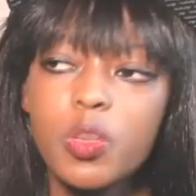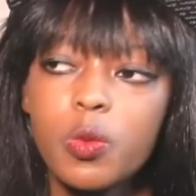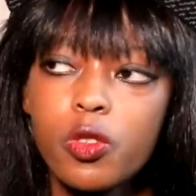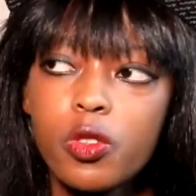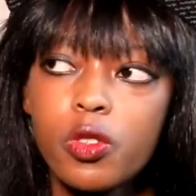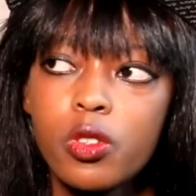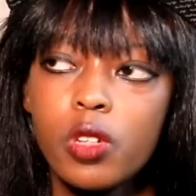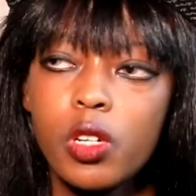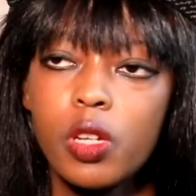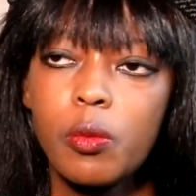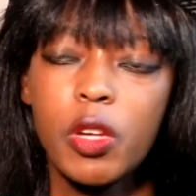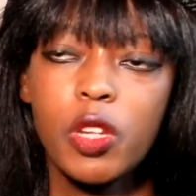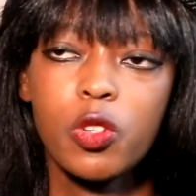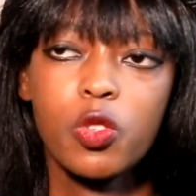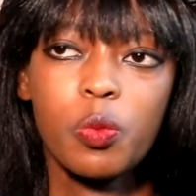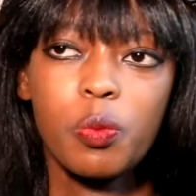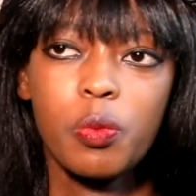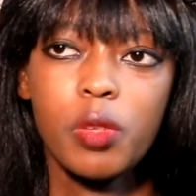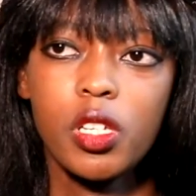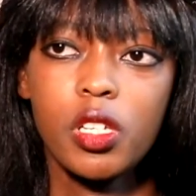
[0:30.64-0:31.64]
is mostly
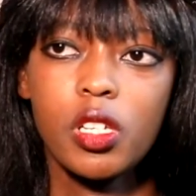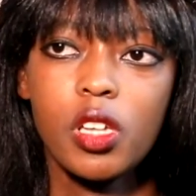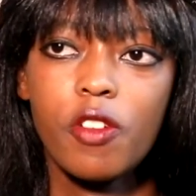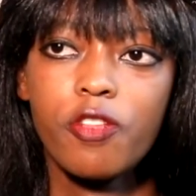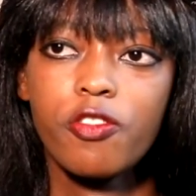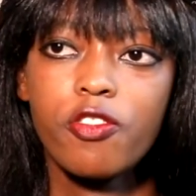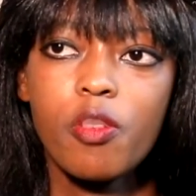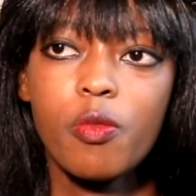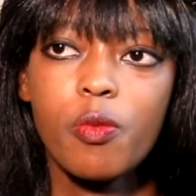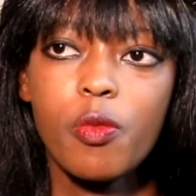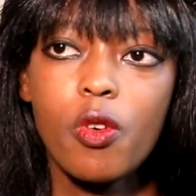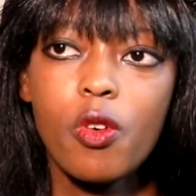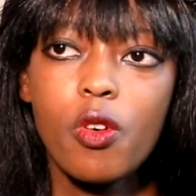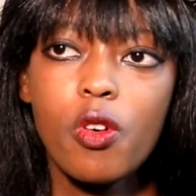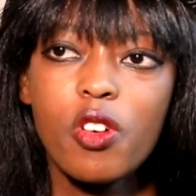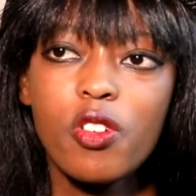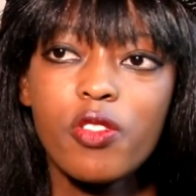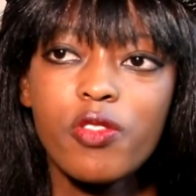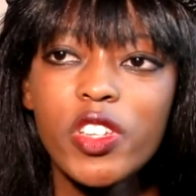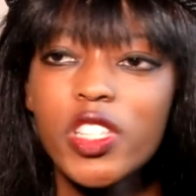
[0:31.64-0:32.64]
meant to be a form
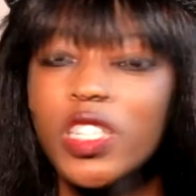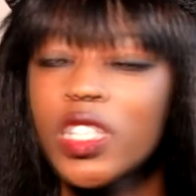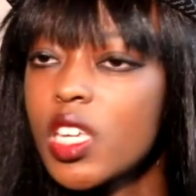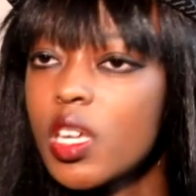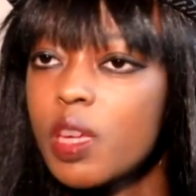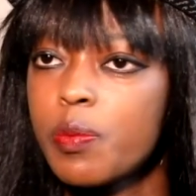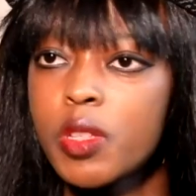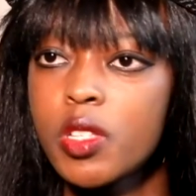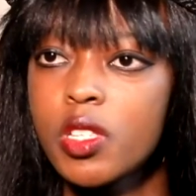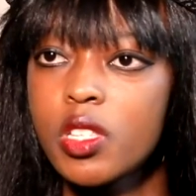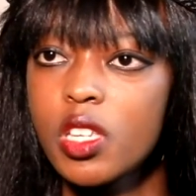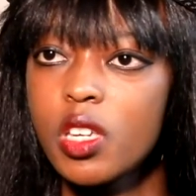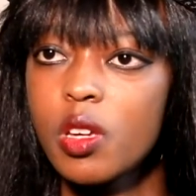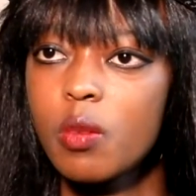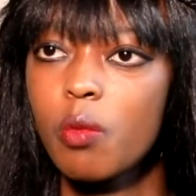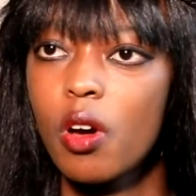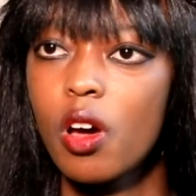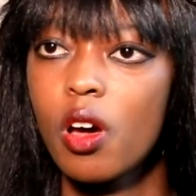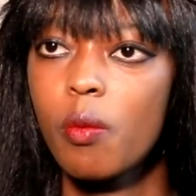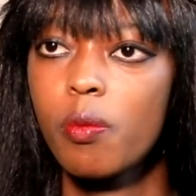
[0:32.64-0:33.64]
of
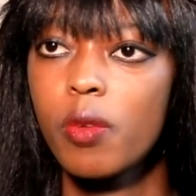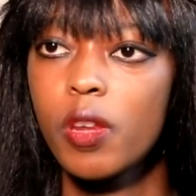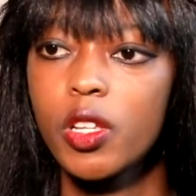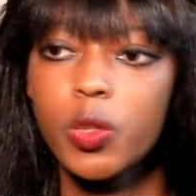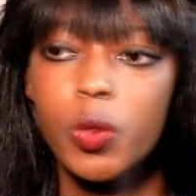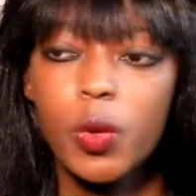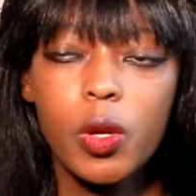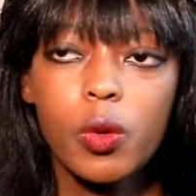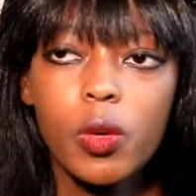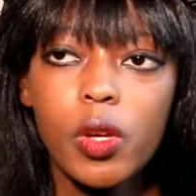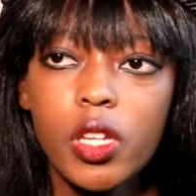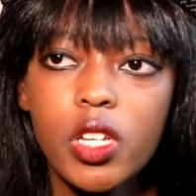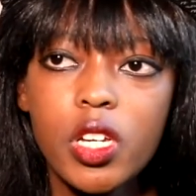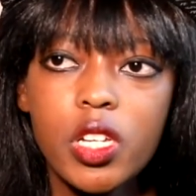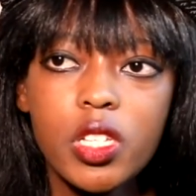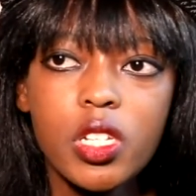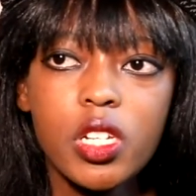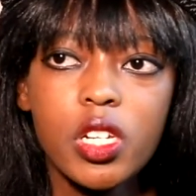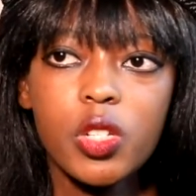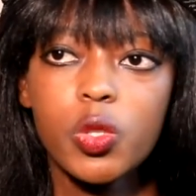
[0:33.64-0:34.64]
escapism, a place where you can
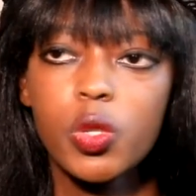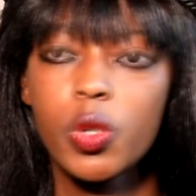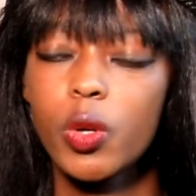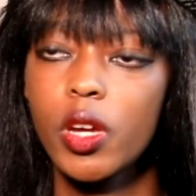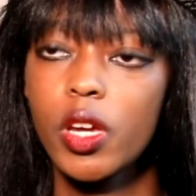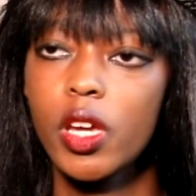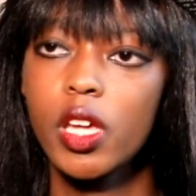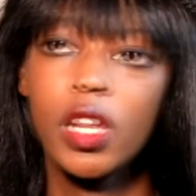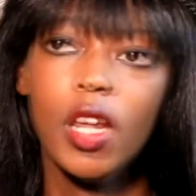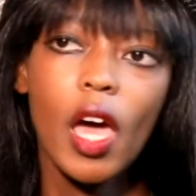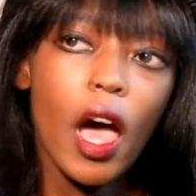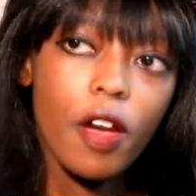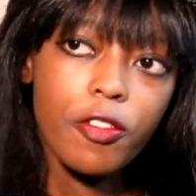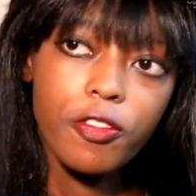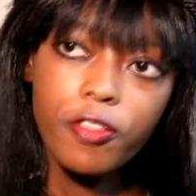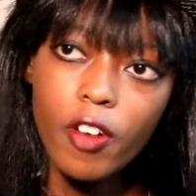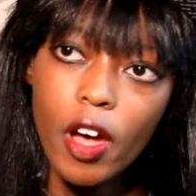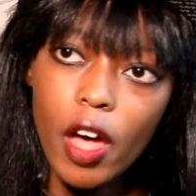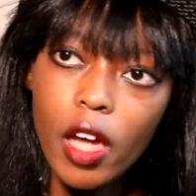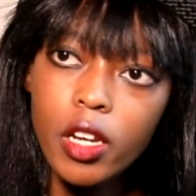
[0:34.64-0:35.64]
just enjoy and have
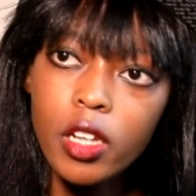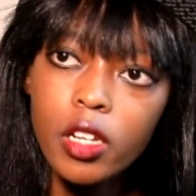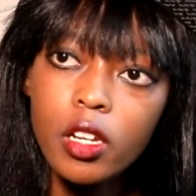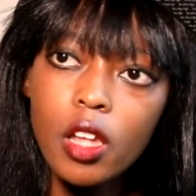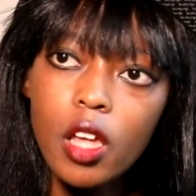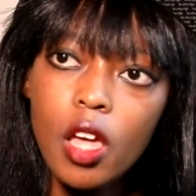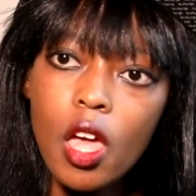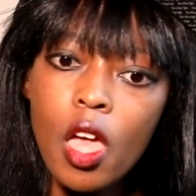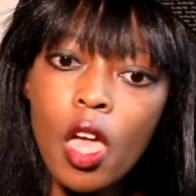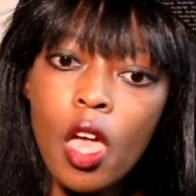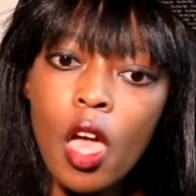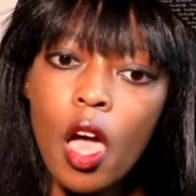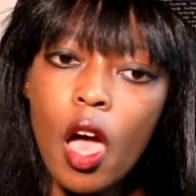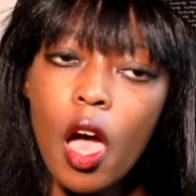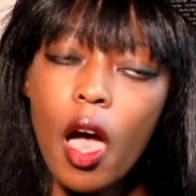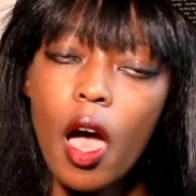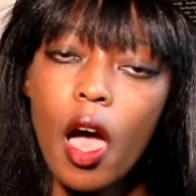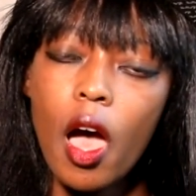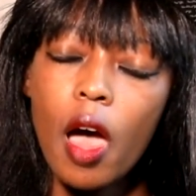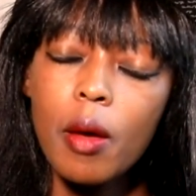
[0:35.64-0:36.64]
fun.
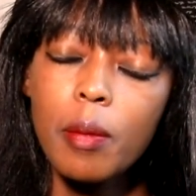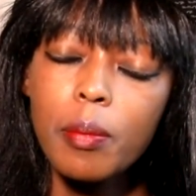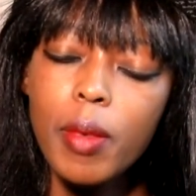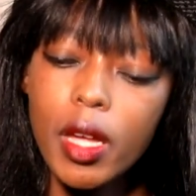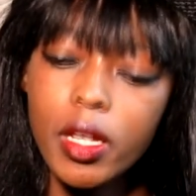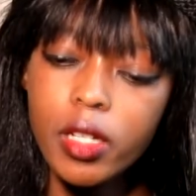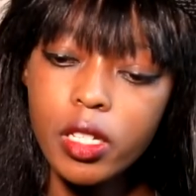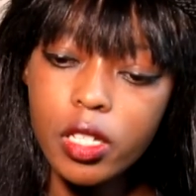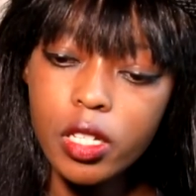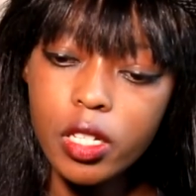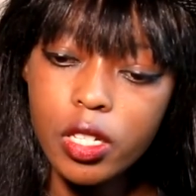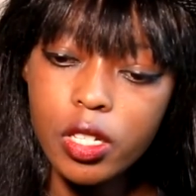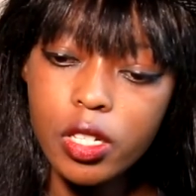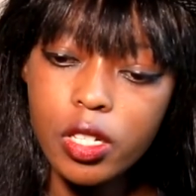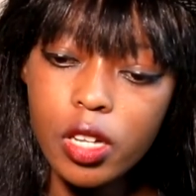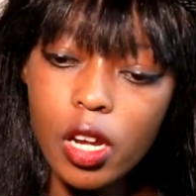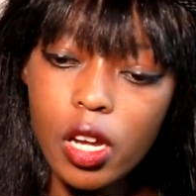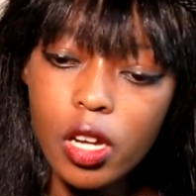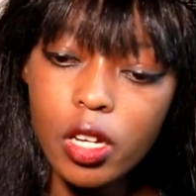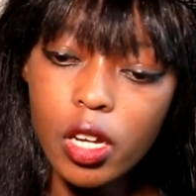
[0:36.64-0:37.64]
But
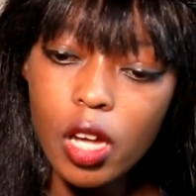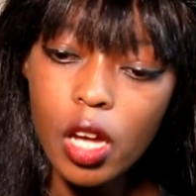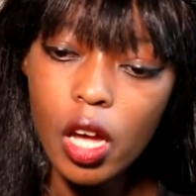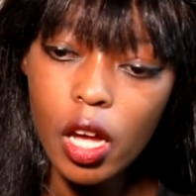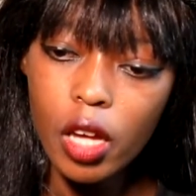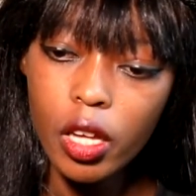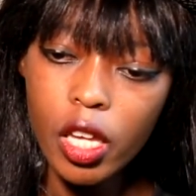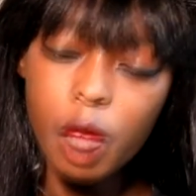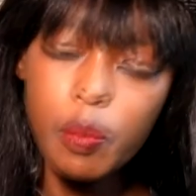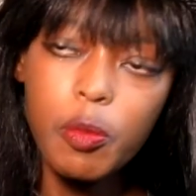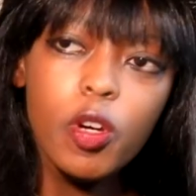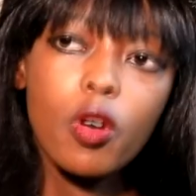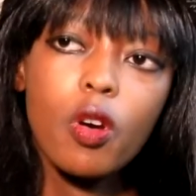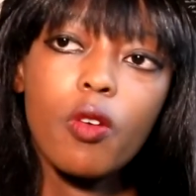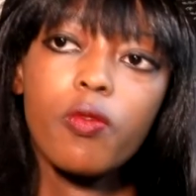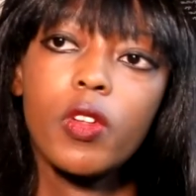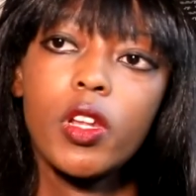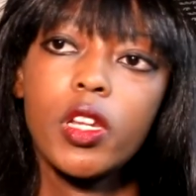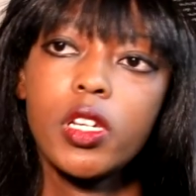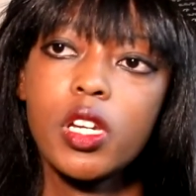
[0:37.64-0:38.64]
gaming
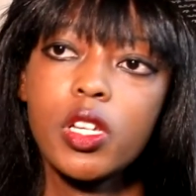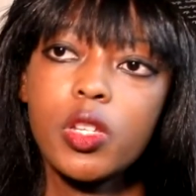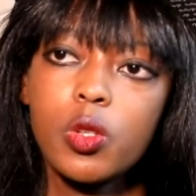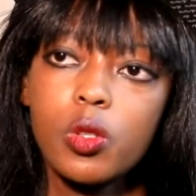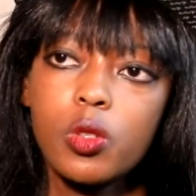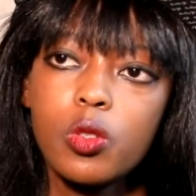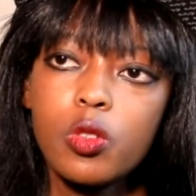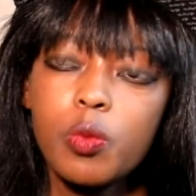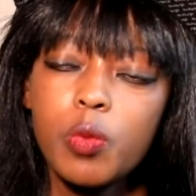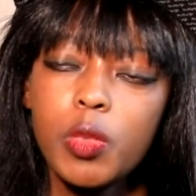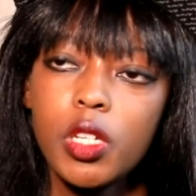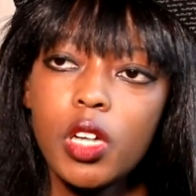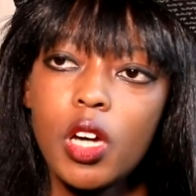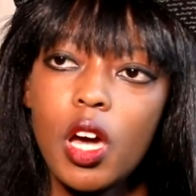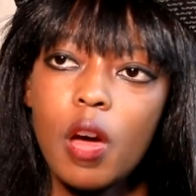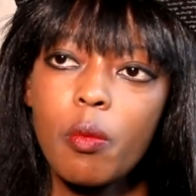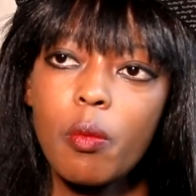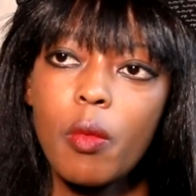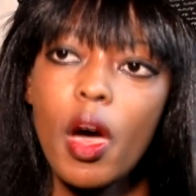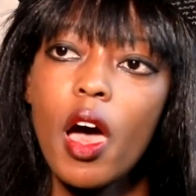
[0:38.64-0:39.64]
of late has also
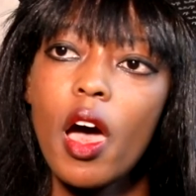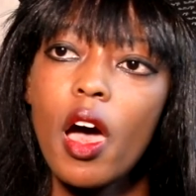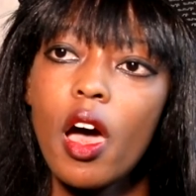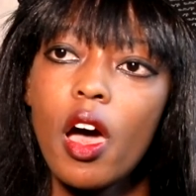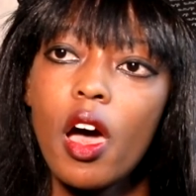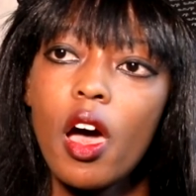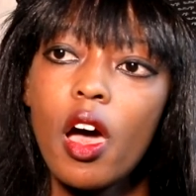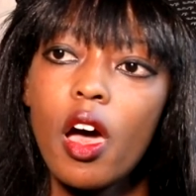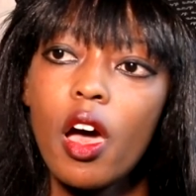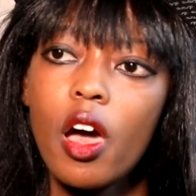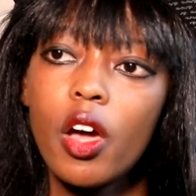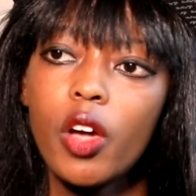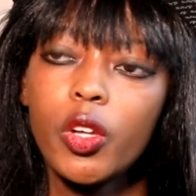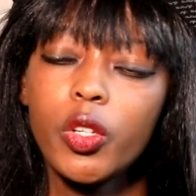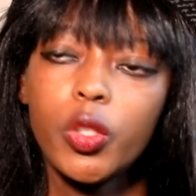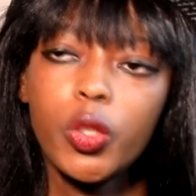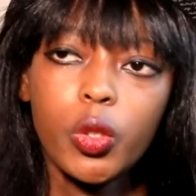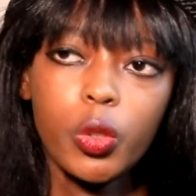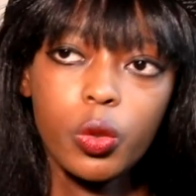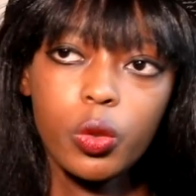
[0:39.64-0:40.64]
become a
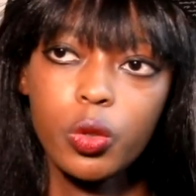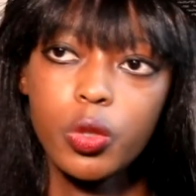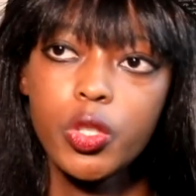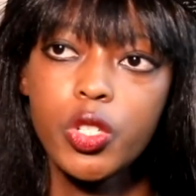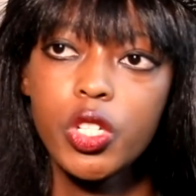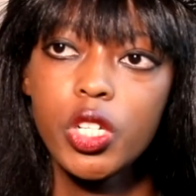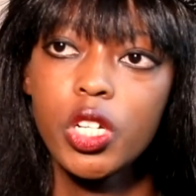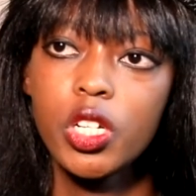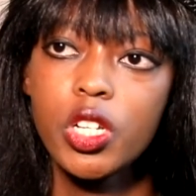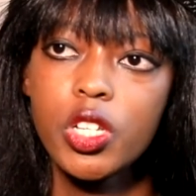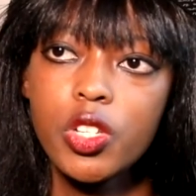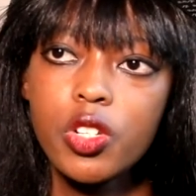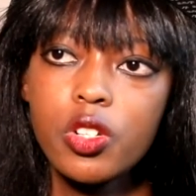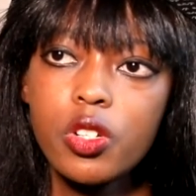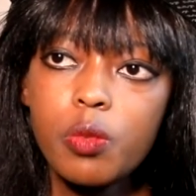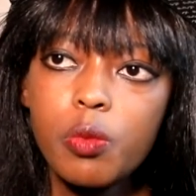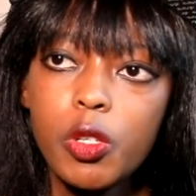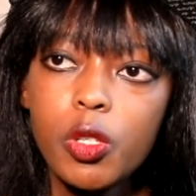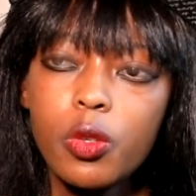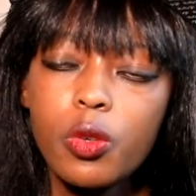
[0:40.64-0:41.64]
huge
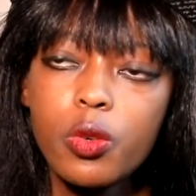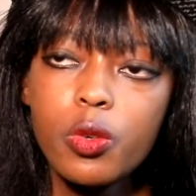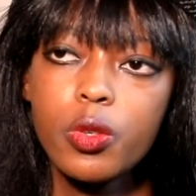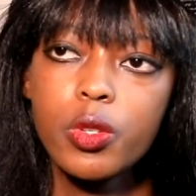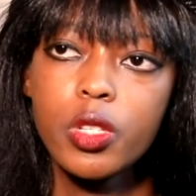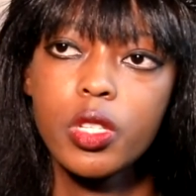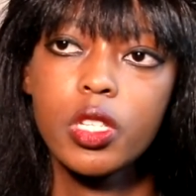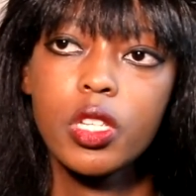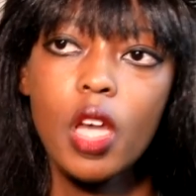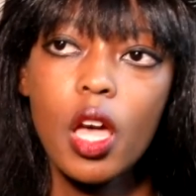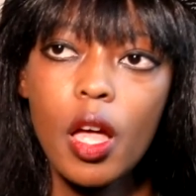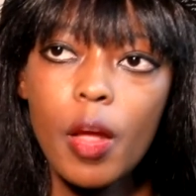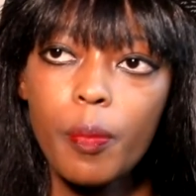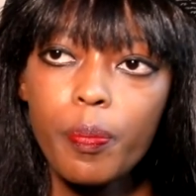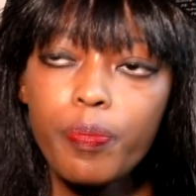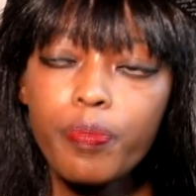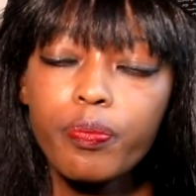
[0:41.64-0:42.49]
industry because a